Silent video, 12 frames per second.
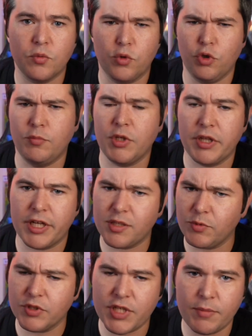Room
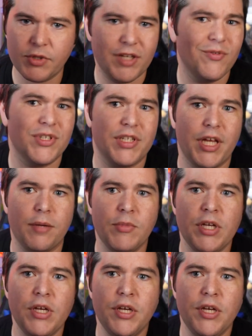Collectibles, I believe was the name.